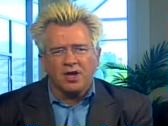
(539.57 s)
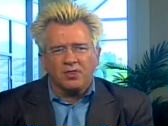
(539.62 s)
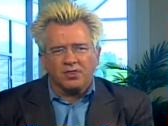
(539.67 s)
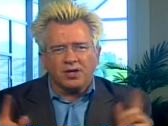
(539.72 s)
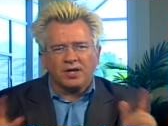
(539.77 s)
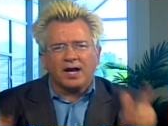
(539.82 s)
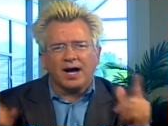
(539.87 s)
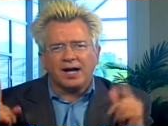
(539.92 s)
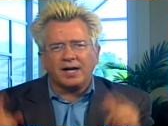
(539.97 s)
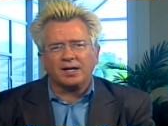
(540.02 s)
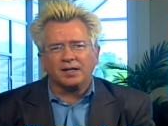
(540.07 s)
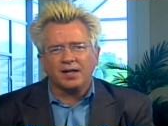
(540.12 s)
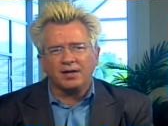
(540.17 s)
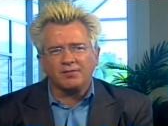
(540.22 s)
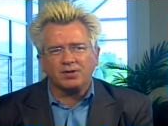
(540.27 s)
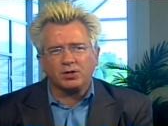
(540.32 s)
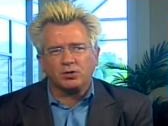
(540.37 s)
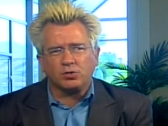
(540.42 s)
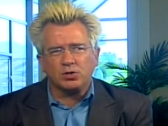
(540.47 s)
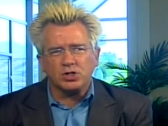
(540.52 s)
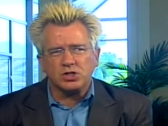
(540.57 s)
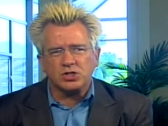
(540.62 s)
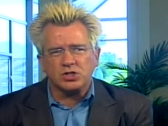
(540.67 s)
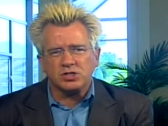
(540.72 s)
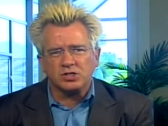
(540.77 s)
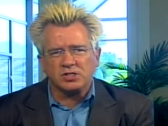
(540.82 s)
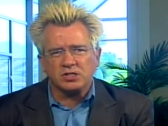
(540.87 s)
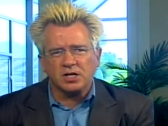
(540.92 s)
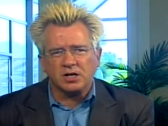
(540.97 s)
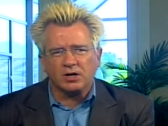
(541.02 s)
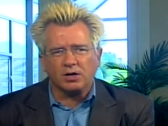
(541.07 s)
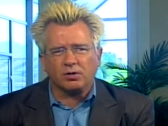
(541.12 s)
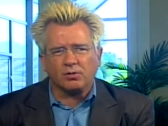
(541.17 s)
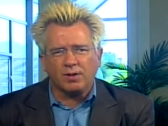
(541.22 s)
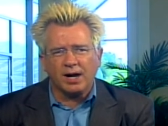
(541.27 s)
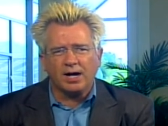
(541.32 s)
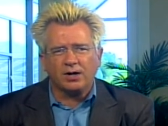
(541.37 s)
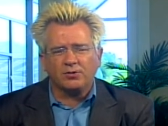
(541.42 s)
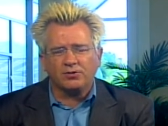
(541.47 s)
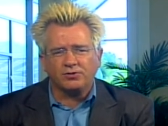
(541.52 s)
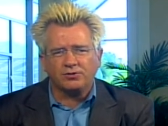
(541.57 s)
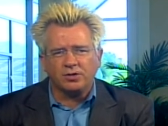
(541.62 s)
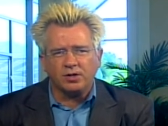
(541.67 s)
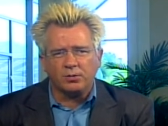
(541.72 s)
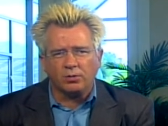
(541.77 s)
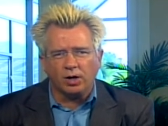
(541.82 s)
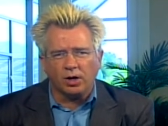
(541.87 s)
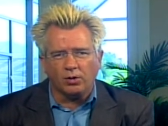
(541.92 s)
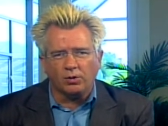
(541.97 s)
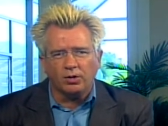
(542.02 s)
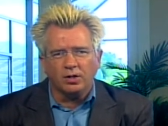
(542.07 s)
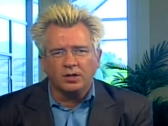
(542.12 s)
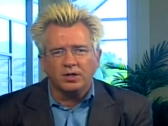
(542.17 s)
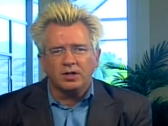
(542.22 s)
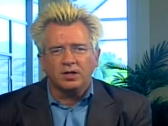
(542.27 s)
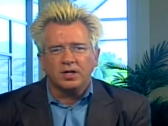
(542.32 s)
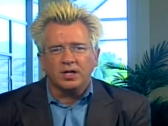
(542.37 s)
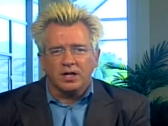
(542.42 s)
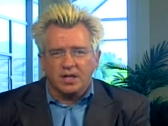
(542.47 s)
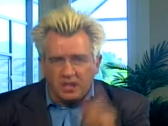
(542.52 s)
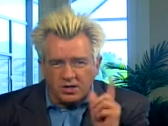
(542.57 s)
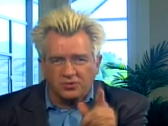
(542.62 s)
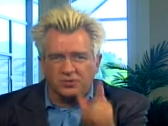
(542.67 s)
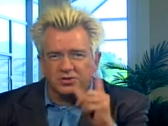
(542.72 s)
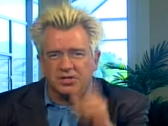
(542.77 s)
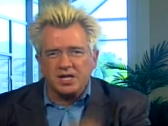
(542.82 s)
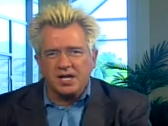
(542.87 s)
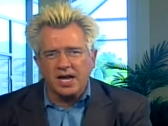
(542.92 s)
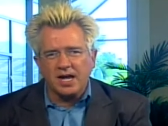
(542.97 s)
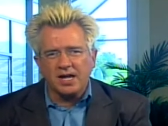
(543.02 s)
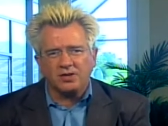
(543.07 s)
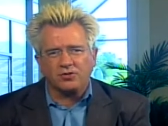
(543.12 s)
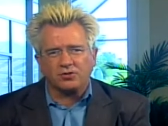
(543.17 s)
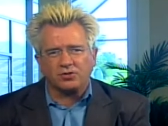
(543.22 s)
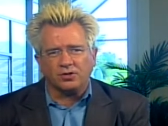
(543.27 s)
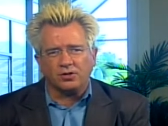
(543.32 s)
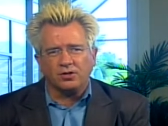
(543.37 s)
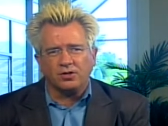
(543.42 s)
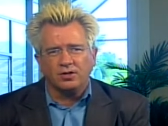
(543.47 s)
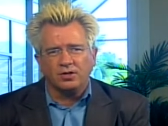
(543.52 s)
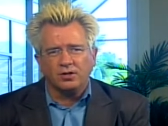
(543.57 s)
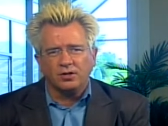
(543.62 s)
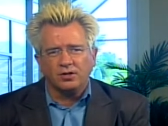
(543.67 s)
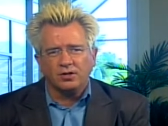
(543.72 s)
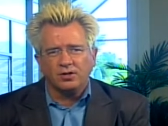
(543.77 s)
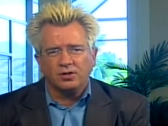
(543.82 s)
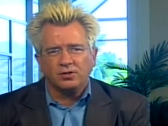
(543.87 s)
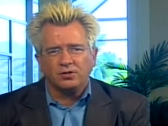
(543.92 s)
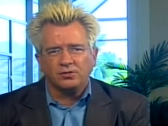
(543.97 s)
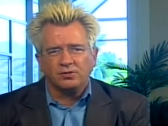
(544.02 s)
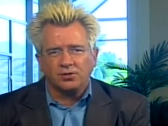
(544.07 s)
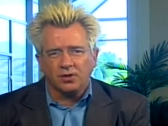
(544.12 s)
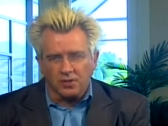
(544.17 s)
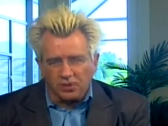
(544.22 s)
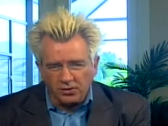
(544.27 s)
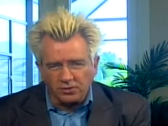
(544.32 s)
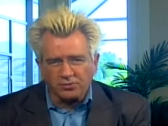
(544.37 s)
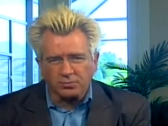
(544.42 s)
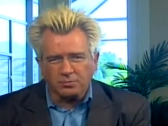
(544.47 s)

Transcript: The 9 11 Christian Center at Ground Zero is the answer to this